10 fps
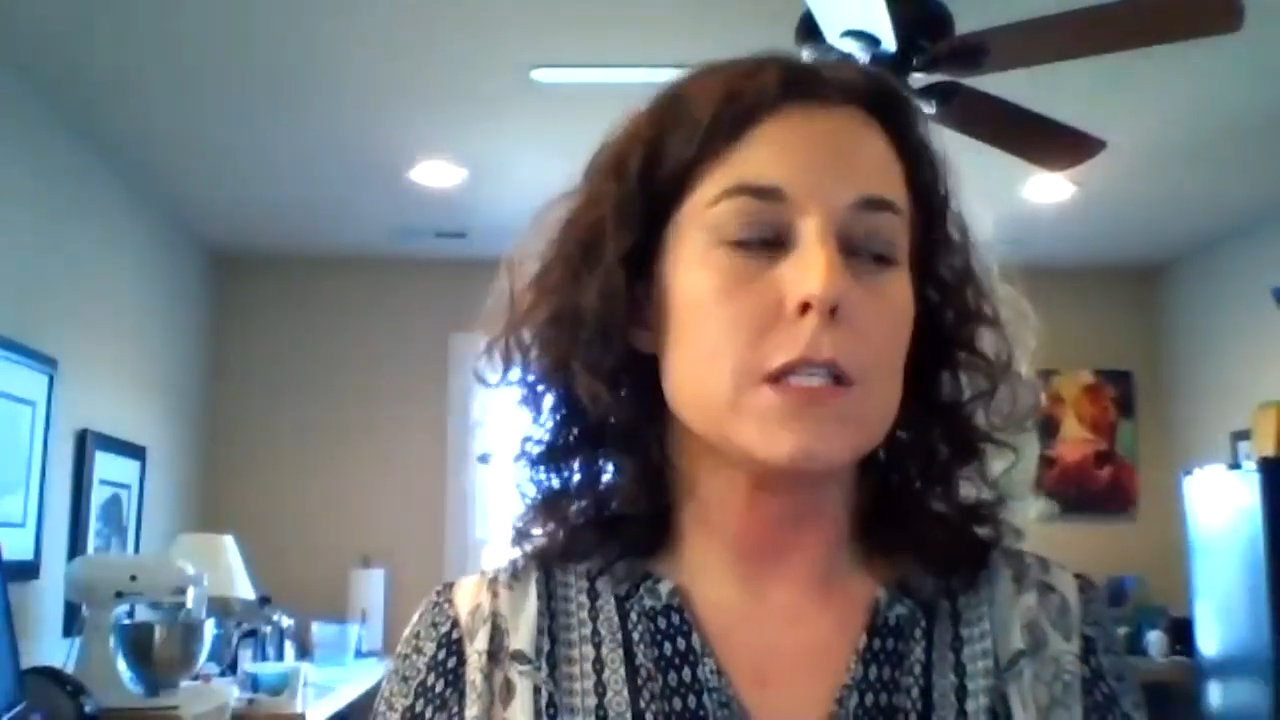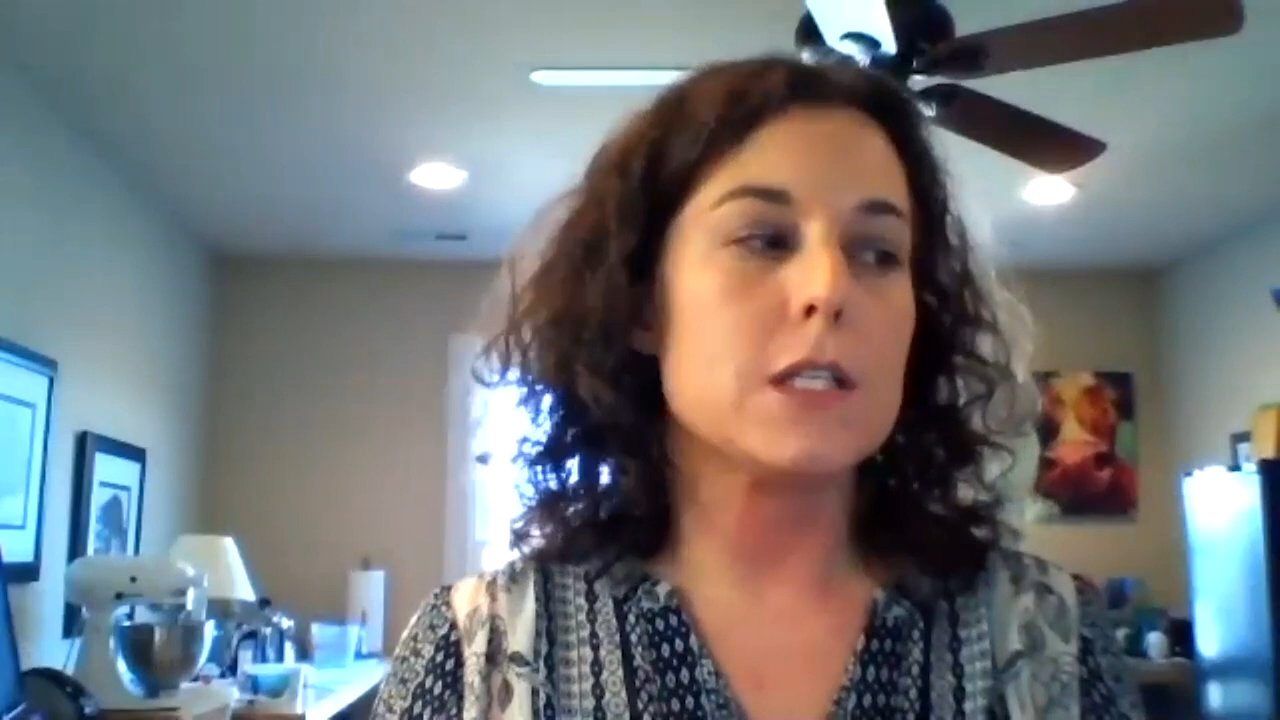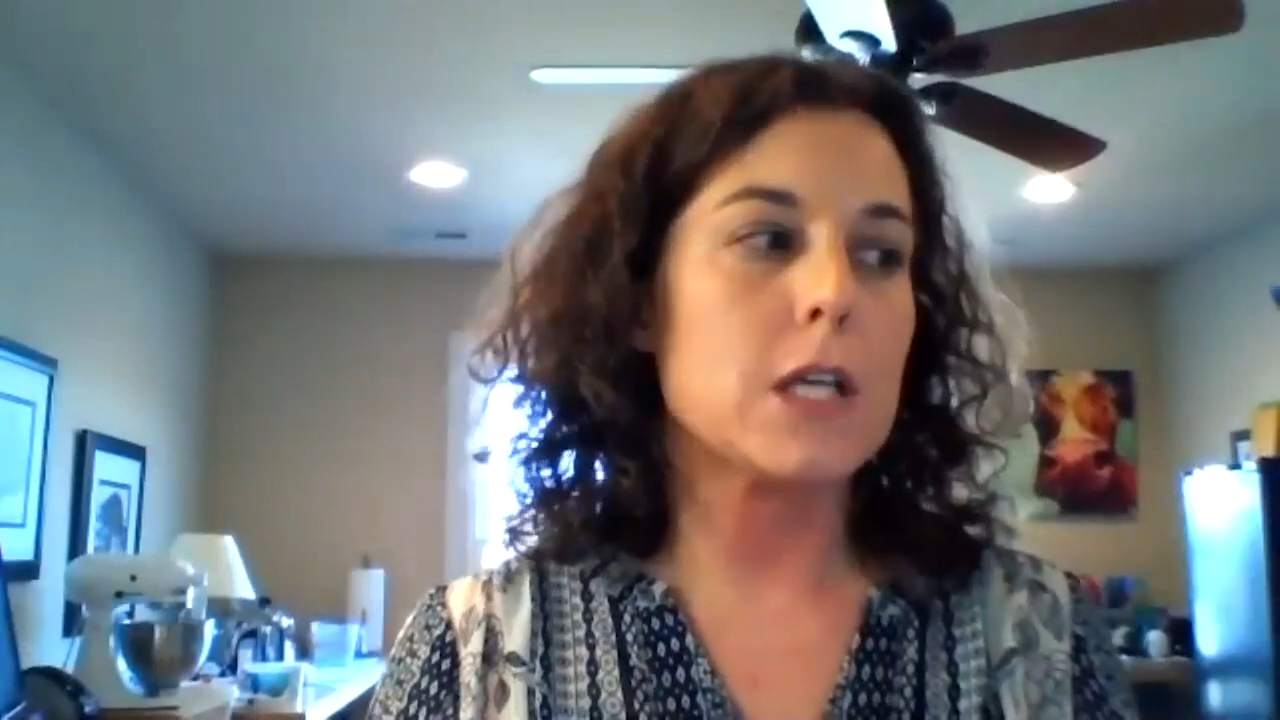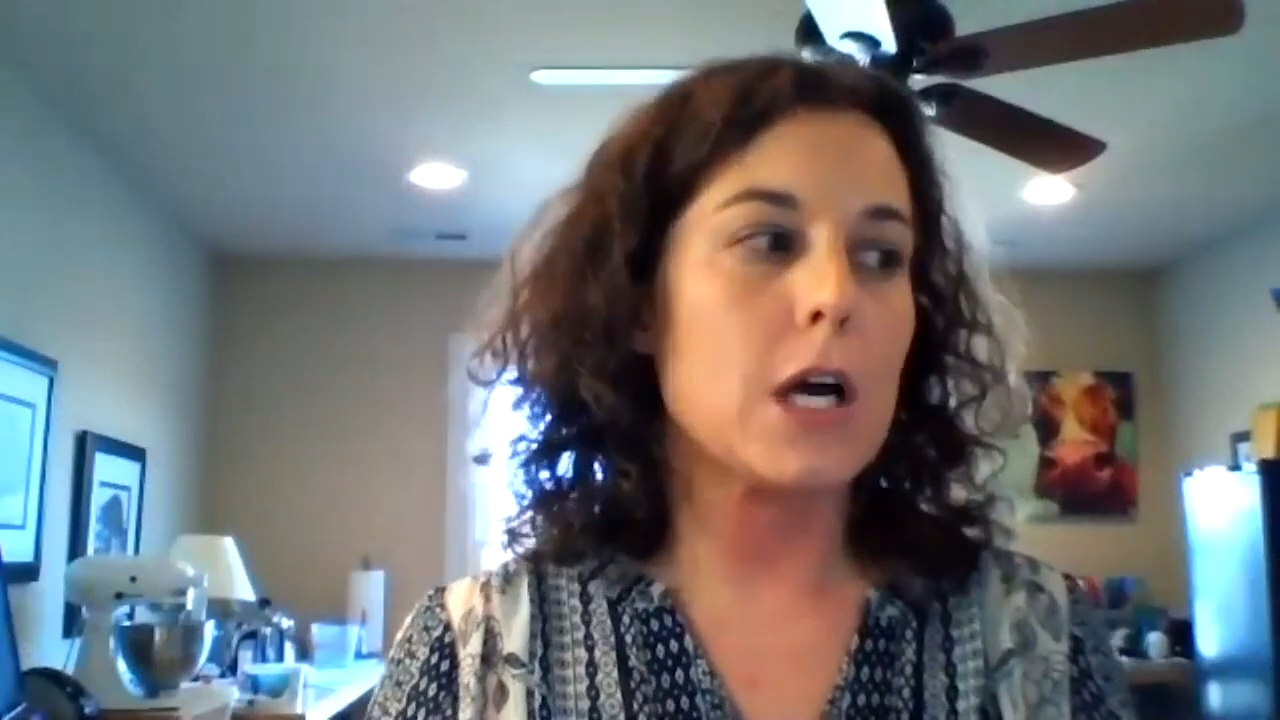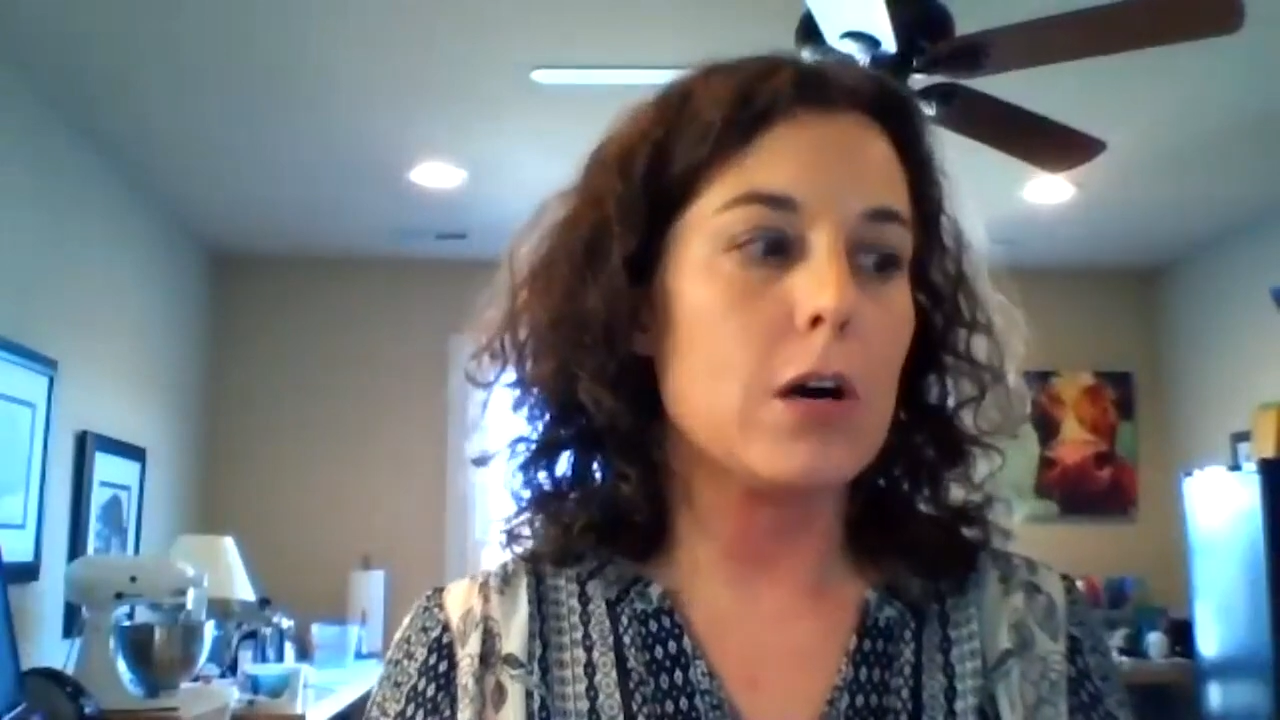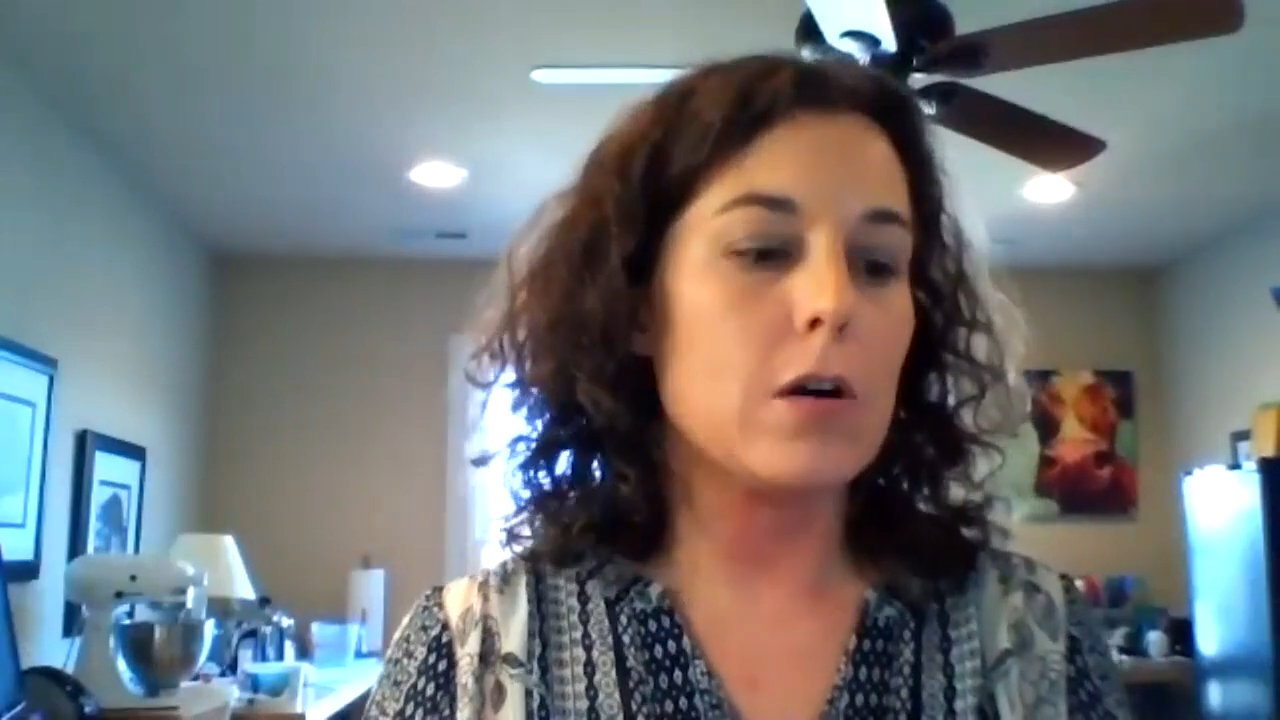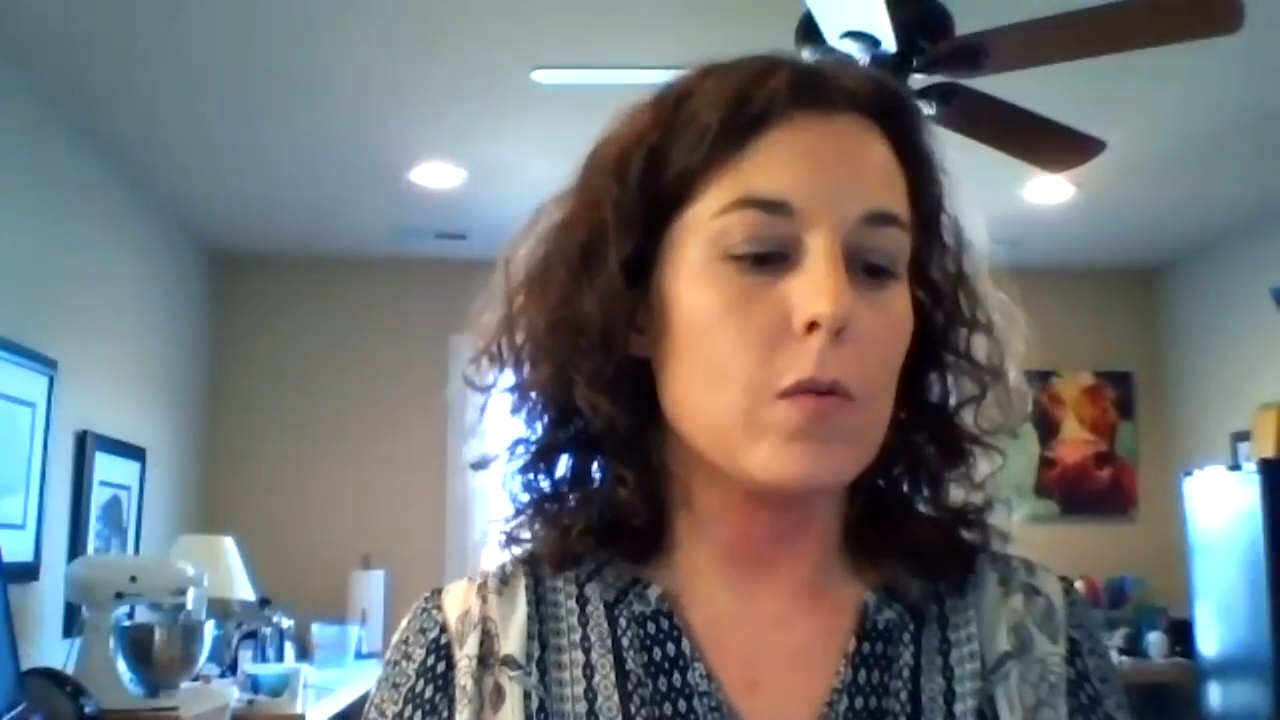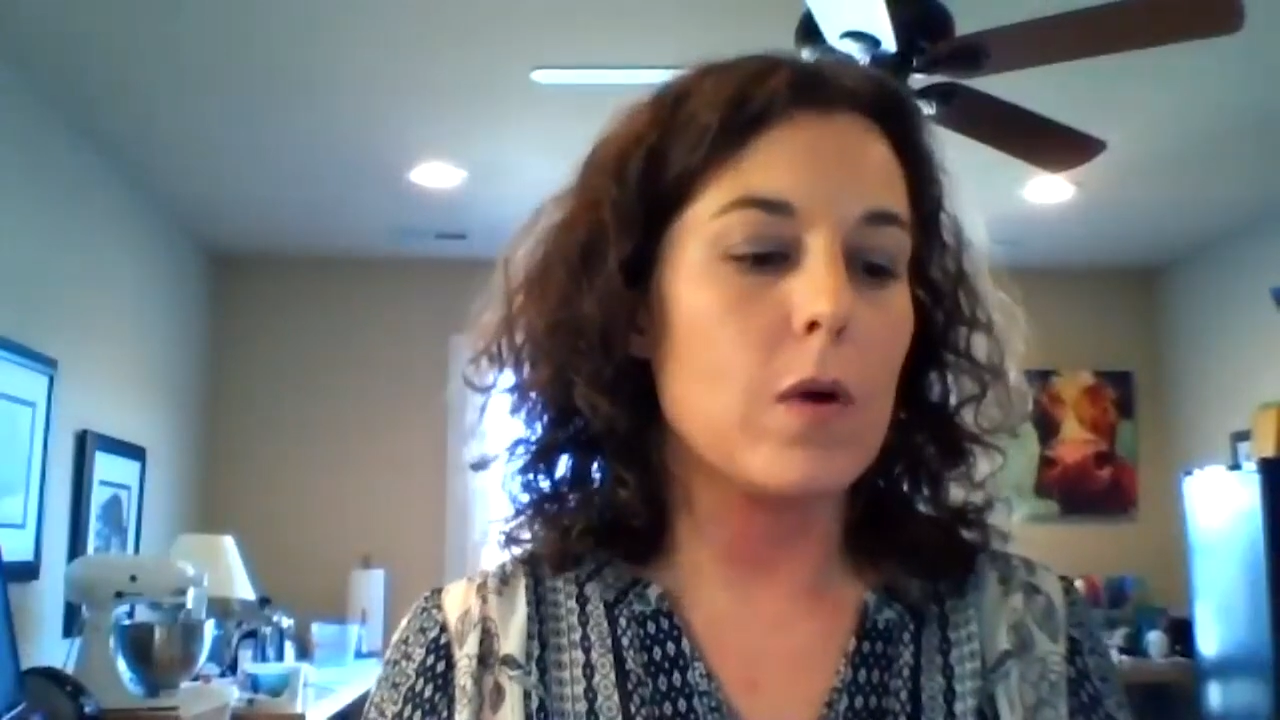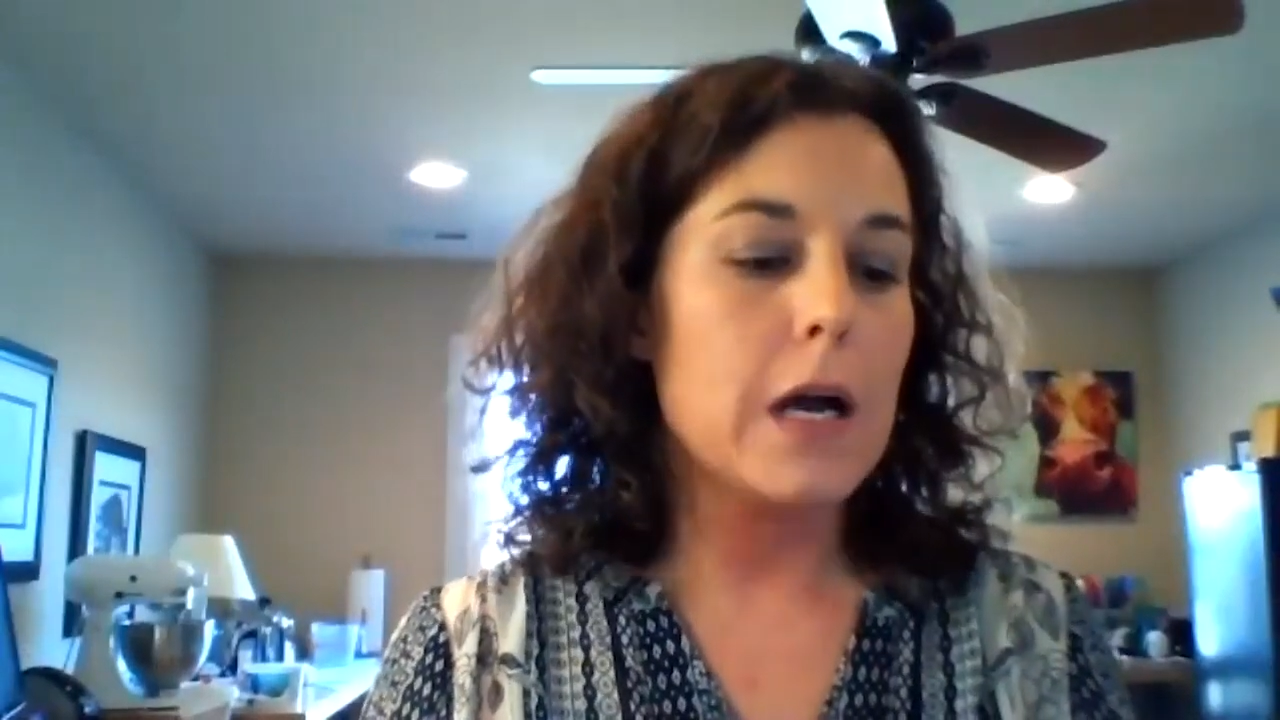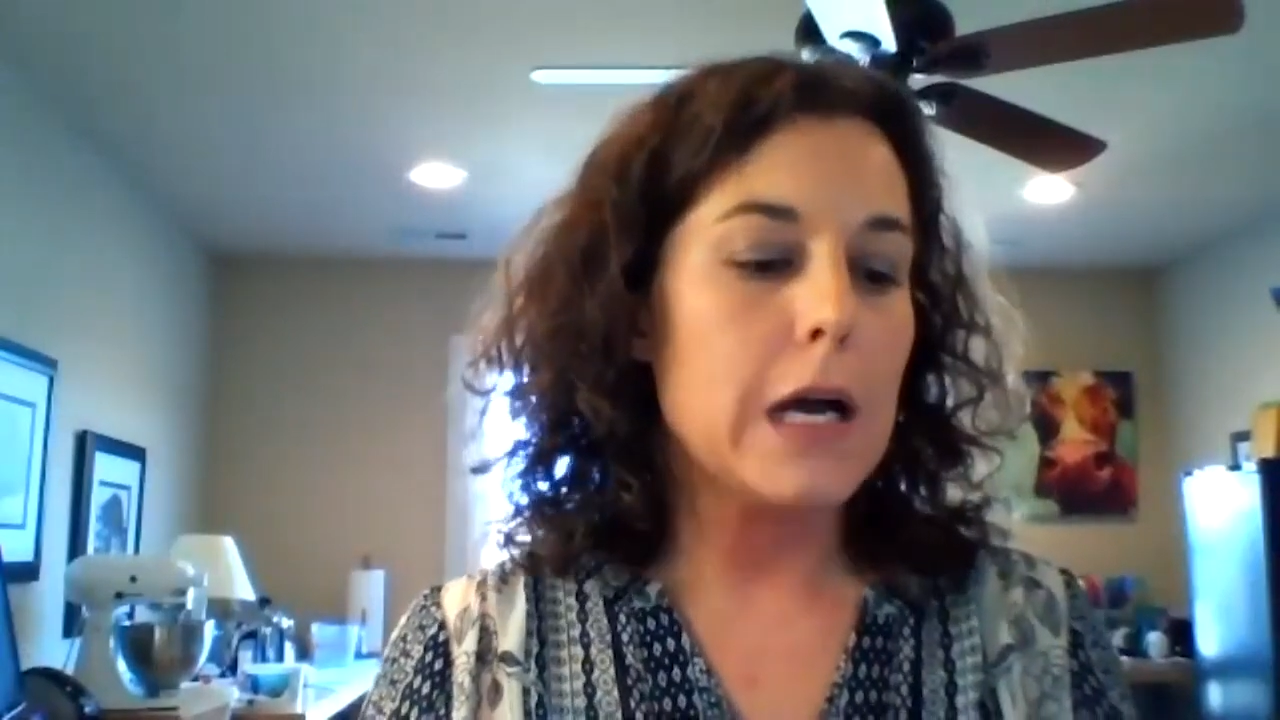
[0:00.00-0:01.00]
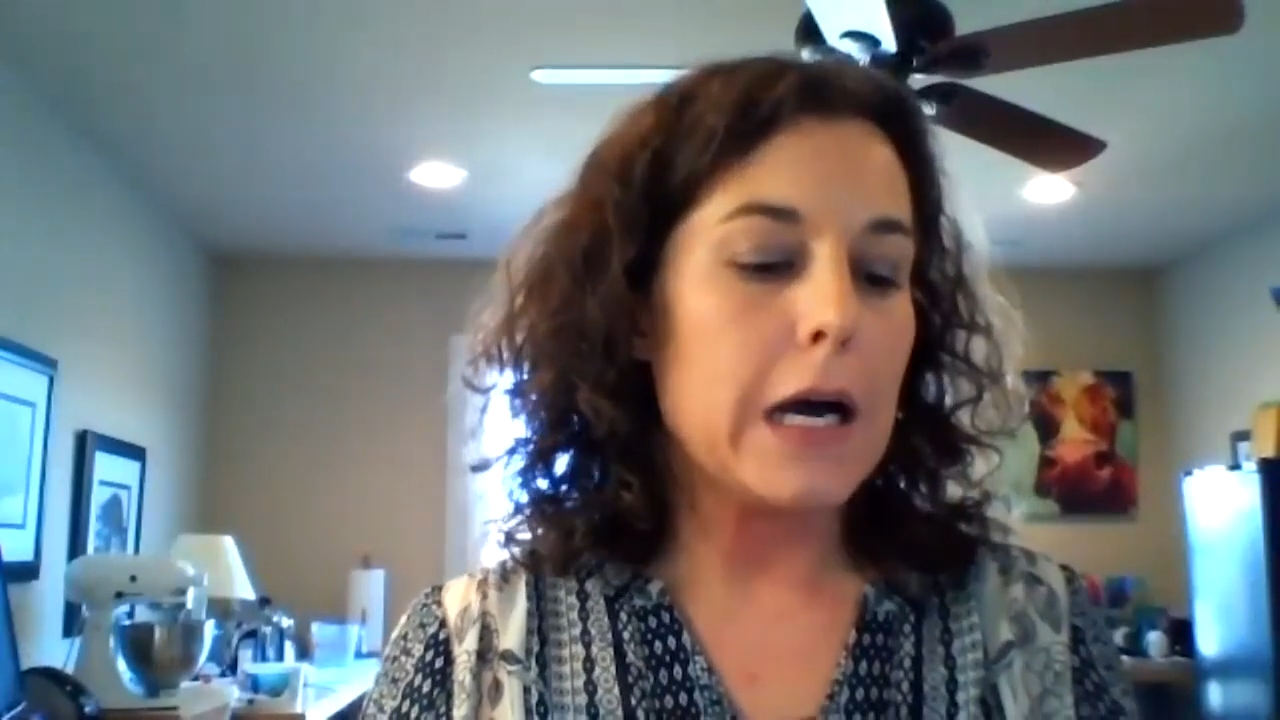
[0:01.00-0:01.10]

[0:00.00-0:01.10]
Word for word: And so